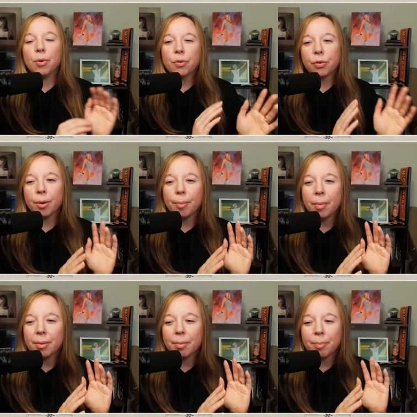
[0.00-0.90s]
moved from
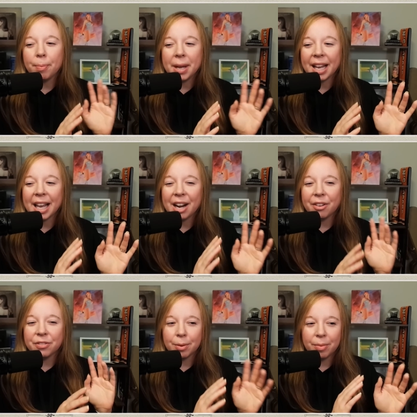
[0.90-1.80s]
being kind
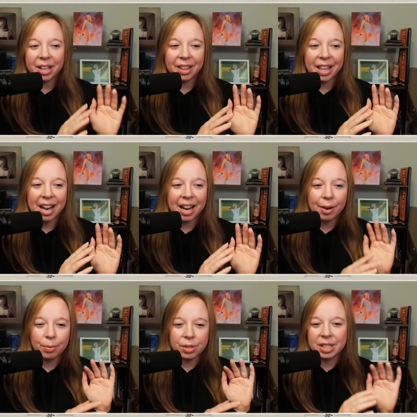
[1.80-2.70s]
of something that I
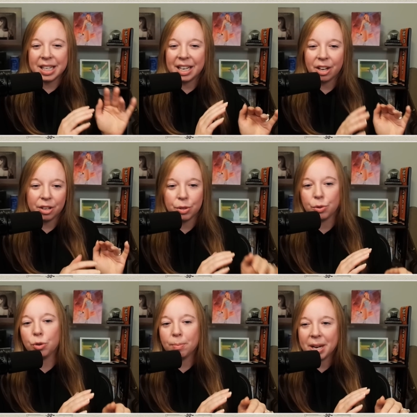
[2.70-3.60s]
was seeing on
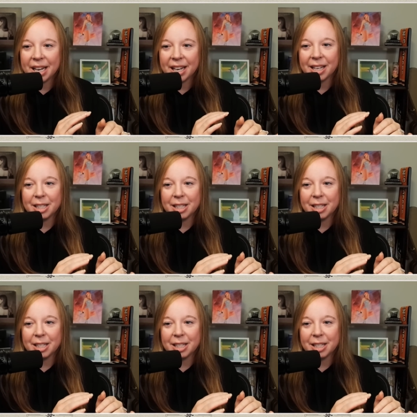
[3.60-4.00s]
social media